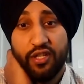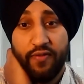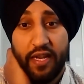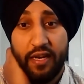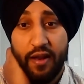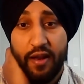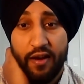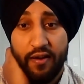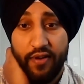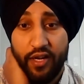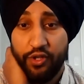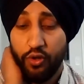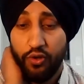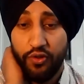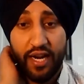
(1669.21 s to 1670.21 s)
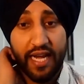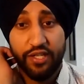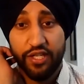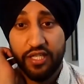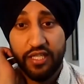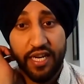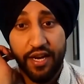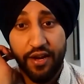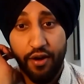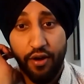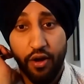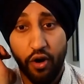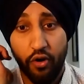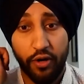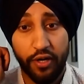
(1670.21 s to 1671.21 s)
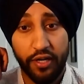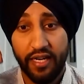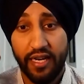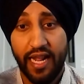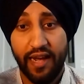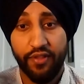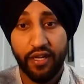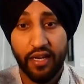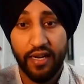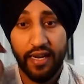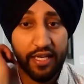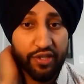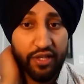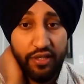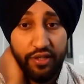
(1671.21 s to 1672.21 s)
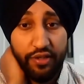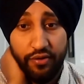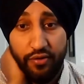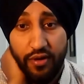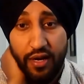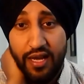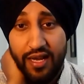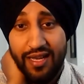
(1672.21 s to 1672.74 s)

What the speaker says: of an individual that I just didn't know or didn't have the connection to.